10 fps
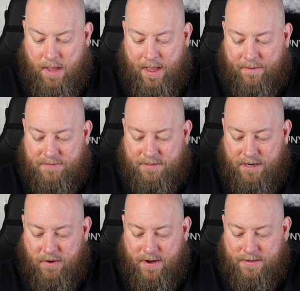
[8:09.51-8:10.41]

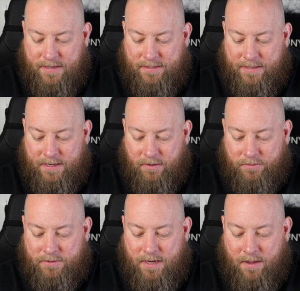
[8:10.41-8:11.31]
F-Series
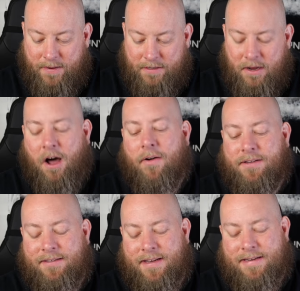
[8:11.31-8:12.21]
single dummy. Oh,
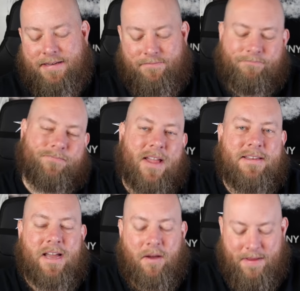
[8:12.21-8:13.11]
it's just a
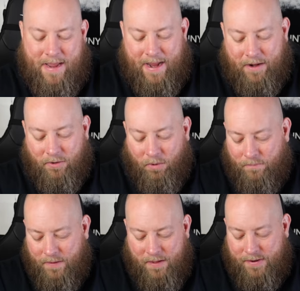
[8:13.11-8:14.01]
dummy
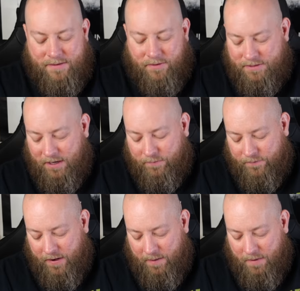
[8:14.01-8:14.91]
handle. These don't sell for
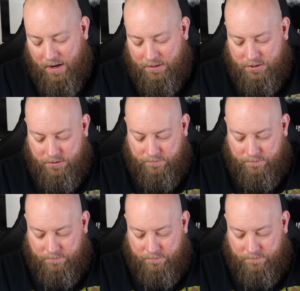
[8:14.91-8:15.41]
very much.